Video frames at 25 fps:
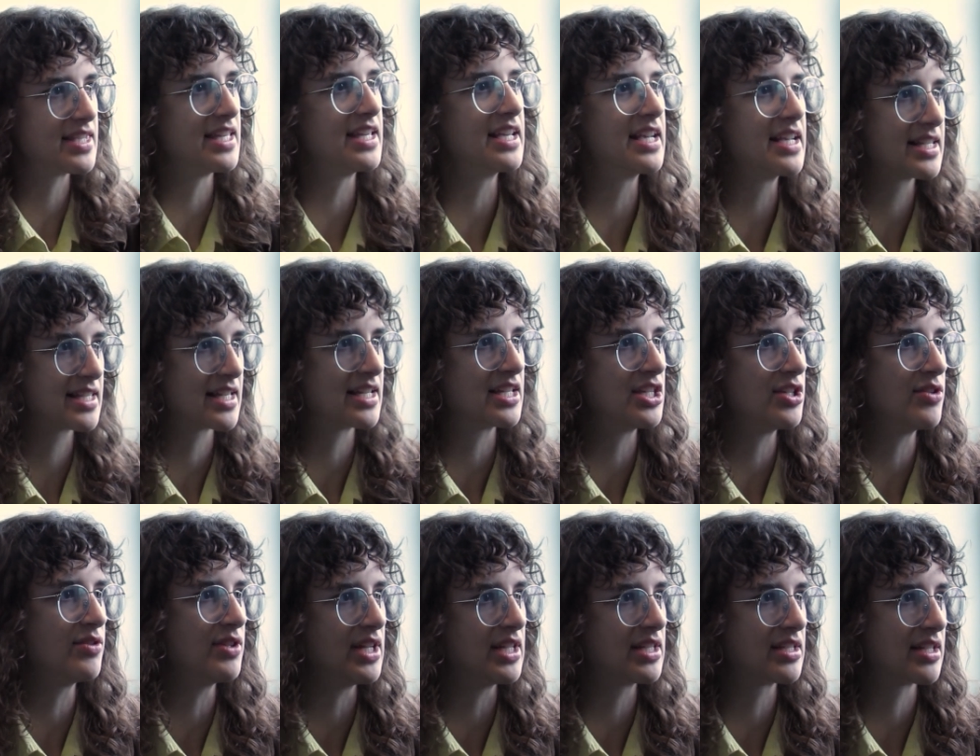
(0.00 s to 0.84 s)
things that
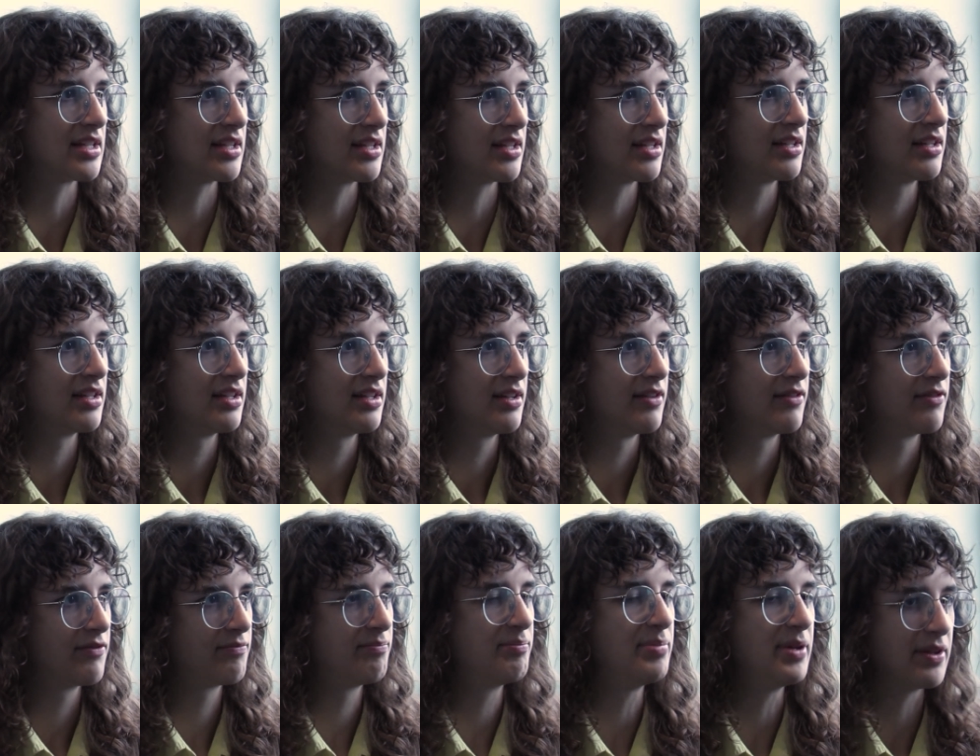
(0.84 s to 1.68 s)
you need to
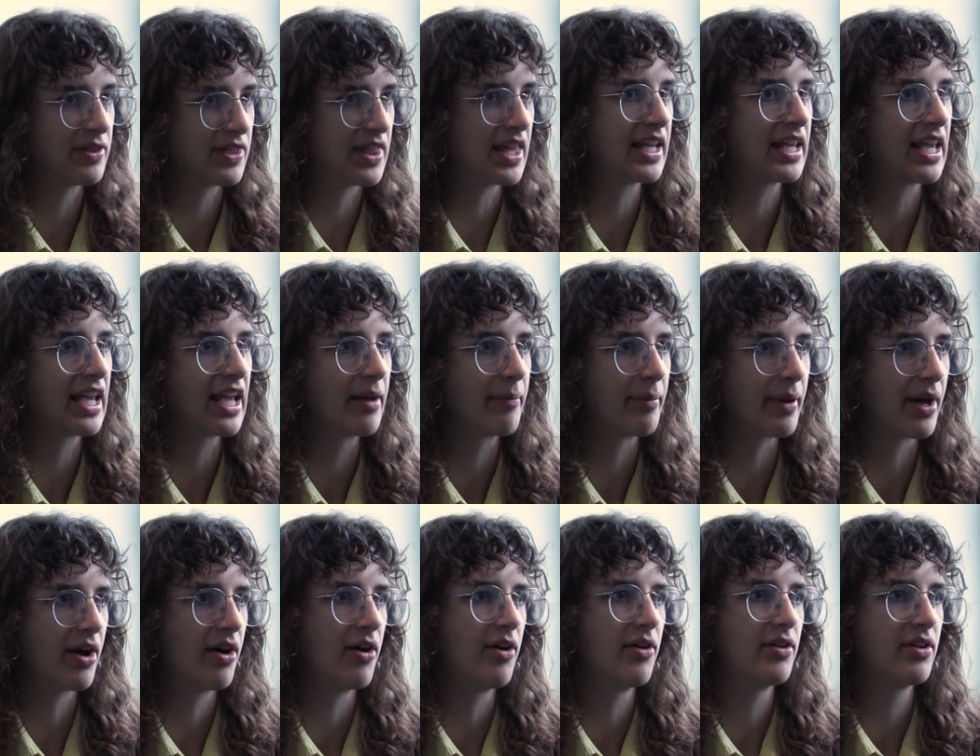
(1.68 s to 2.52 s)
be thinking
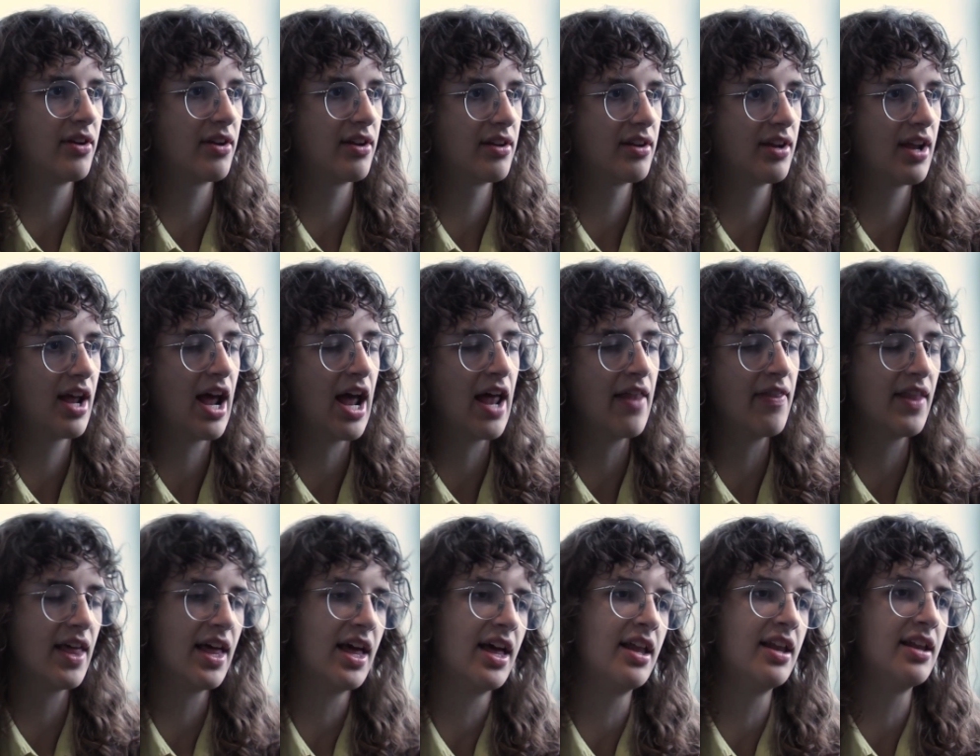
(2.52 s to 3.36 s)
about
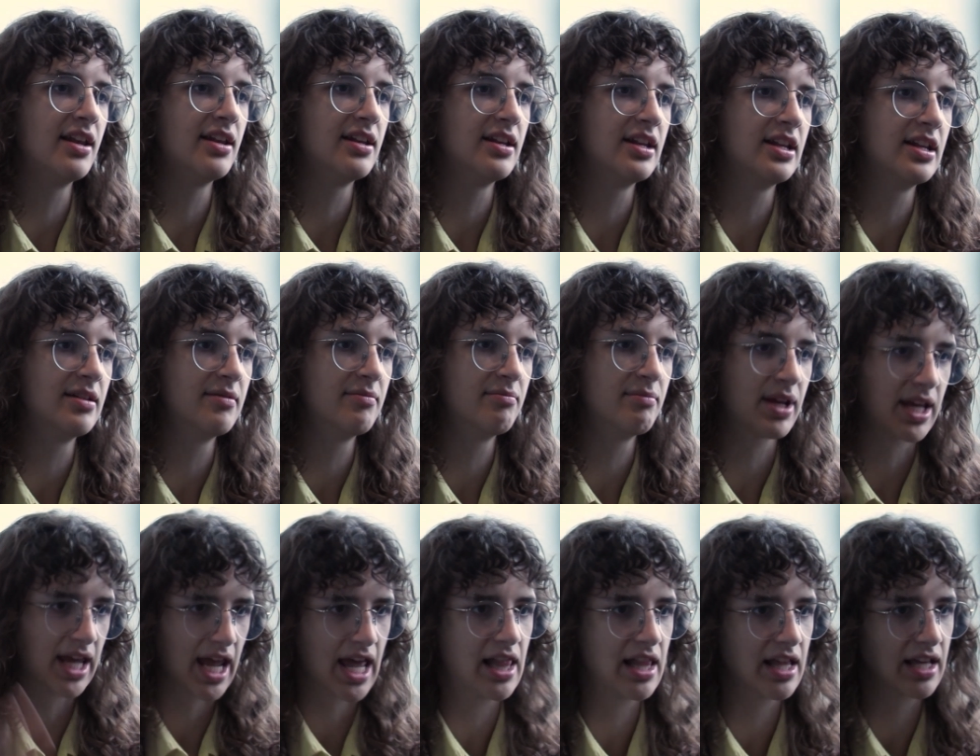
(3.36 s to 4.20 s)
and then
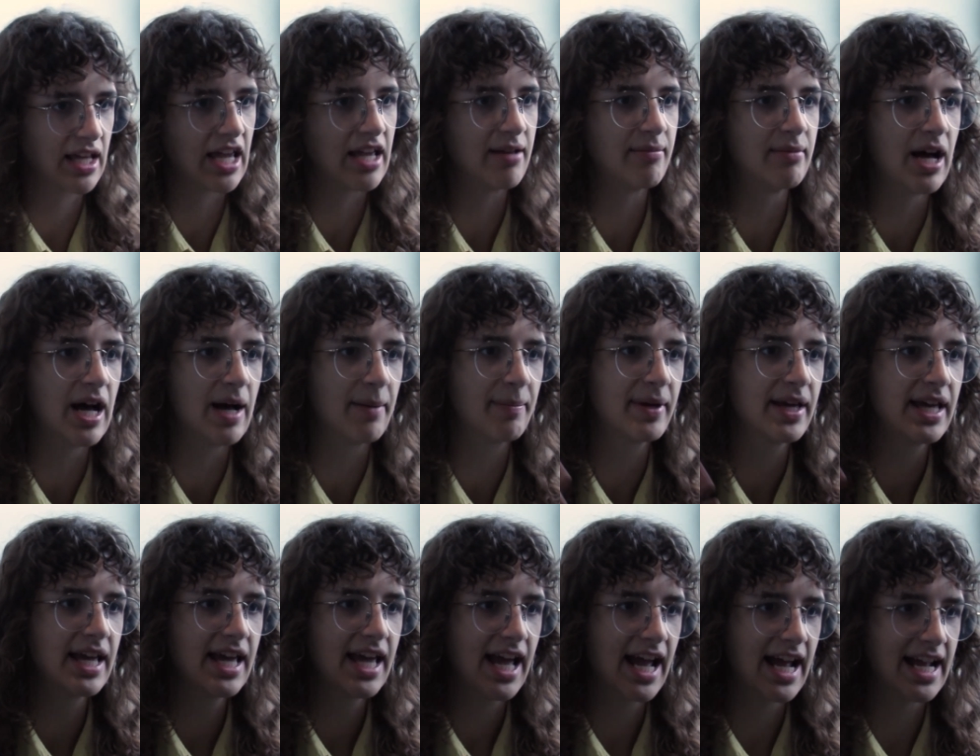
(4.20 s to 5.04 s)
michaela came up
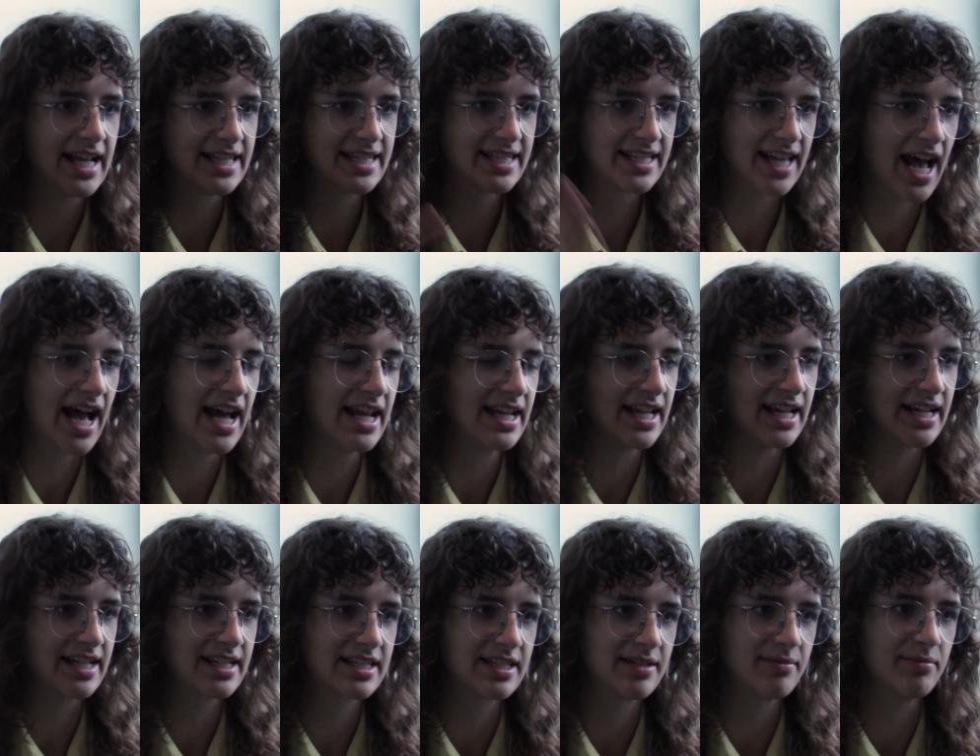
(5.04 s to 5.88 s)
and sat
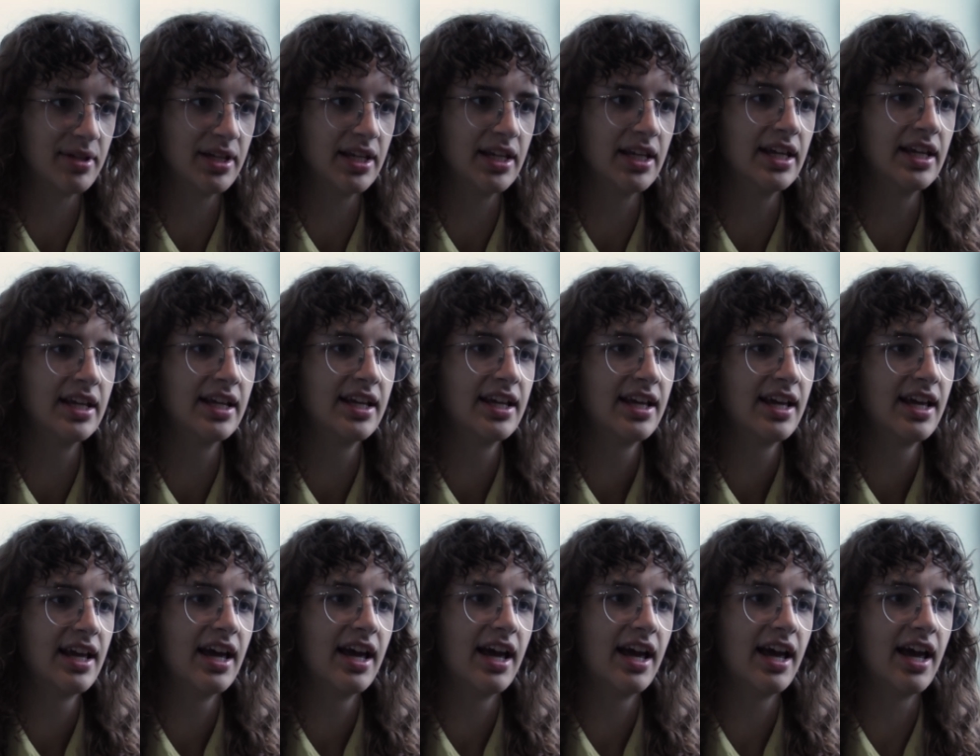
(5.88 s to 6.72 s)
next to me
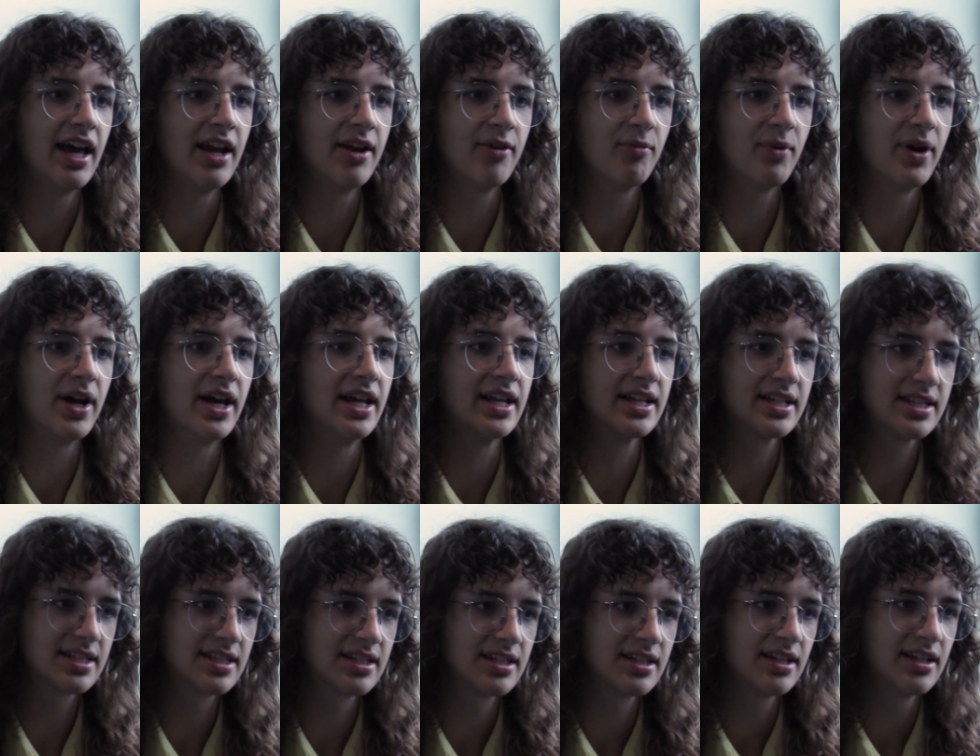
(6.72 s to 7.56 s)
and
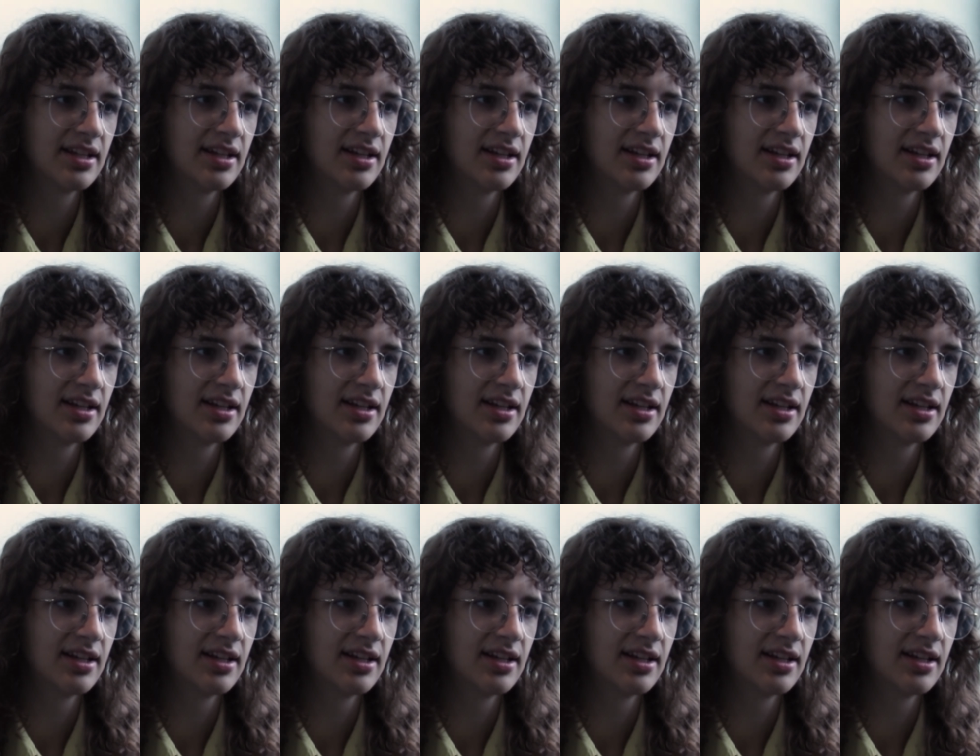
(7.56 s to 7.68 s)
went,